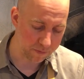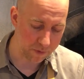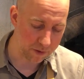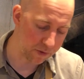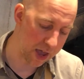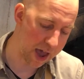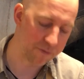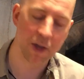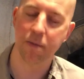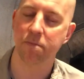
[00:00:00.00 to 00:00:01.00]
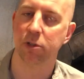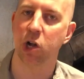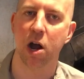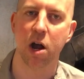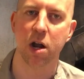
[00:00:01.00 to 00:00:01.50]
If you have them
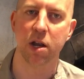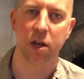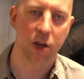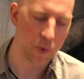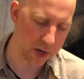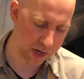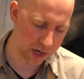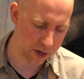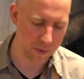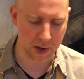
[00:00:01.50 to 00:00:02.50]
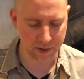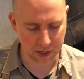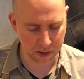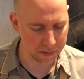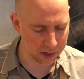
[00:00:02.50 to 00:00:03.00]
jarred, you wouldn't need to rinse
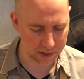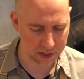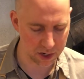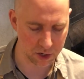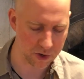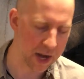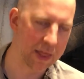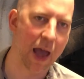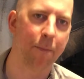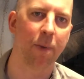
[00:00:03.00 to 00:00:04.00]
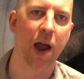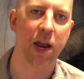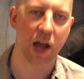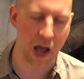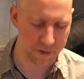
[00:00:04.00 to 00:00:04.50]
them, you just need to drain that
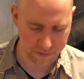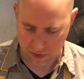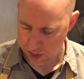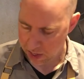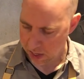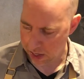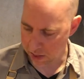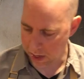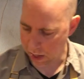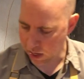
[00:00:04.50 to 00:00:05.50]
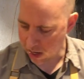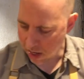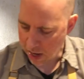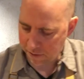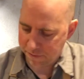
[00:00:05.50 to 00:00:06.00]
brine off. And then
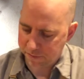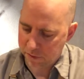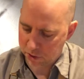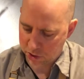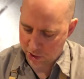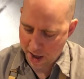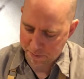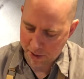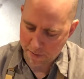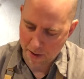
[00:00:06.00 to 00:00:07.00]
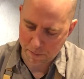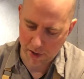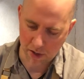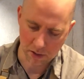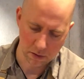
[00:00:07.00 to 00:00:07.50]
I've chopped them up
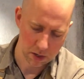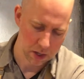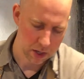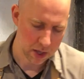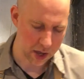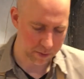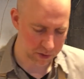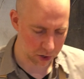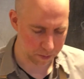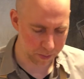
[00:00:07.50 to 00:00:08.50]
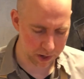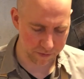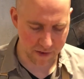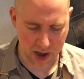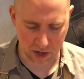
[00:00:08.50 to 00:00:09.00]
here, so a pretty
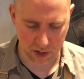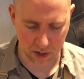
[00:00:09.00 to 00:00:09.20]
fine